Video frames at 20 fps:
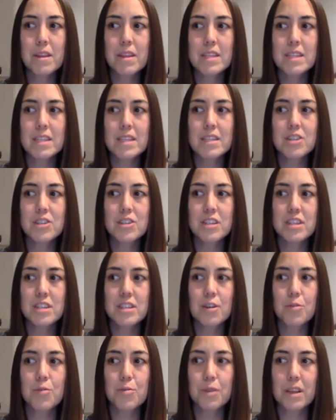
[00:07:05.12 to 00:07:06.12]
this is just
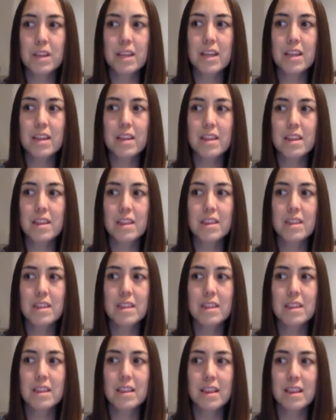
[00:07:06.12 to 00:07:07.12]
a really
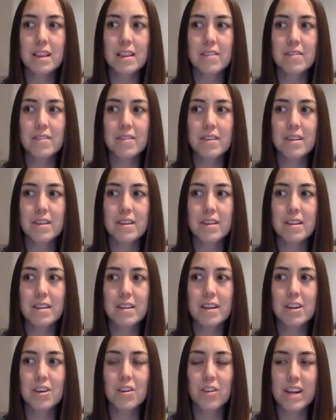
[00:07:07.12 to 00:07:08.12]

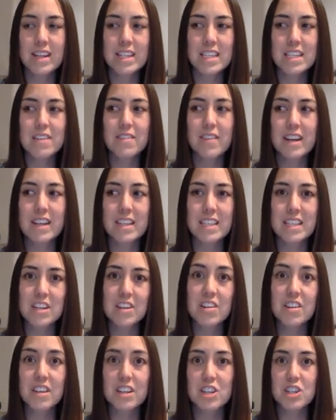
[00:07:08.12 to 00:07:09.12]
aggressive
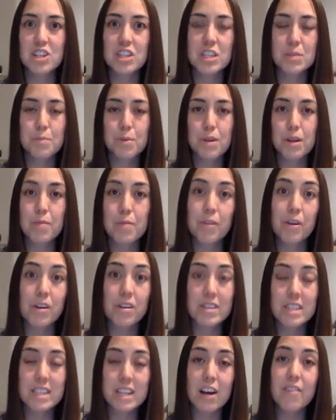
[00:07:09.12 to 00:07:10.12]
exterior that she's put up for
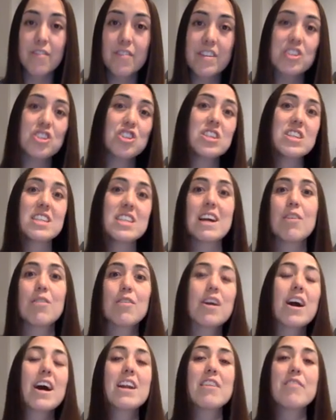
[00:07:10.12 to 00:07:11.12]
herself, and she's now
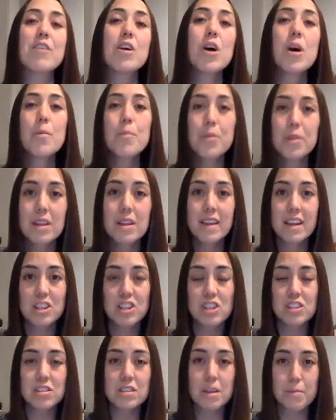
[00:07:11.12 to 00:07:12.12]
kind of putting that
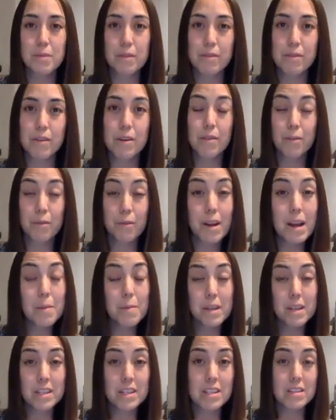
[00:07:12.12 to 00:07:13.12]
shield up in front of
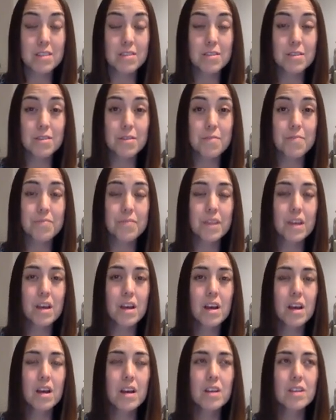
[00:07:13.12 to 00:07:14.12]
Raymond too.
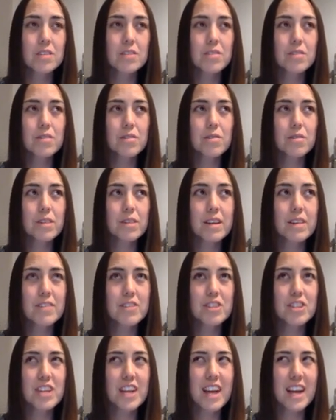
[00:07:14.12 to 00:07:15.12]
So if
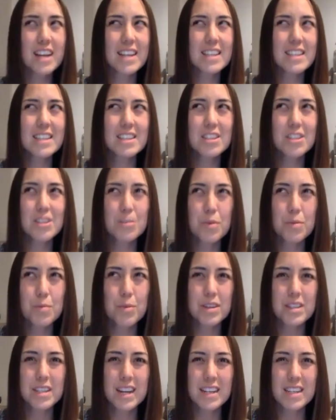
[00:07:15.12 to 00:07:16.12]
she has this super
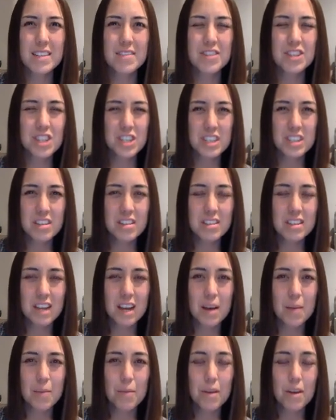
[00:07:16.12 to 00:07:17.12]
protective shield
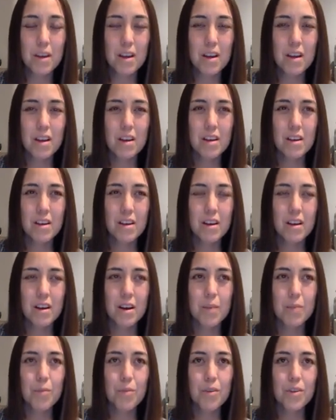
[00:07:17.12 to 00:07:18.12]
up,
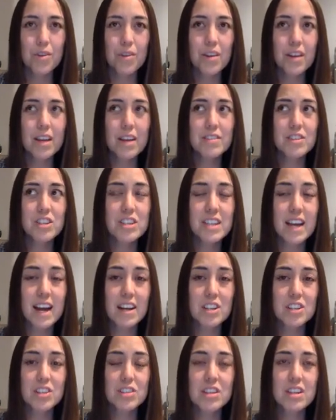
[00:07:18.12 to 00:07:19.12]
I'm wondering if she's
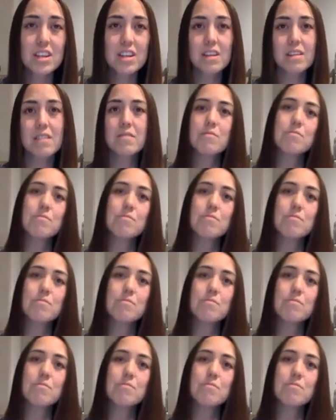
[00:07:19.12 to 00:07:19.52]
actually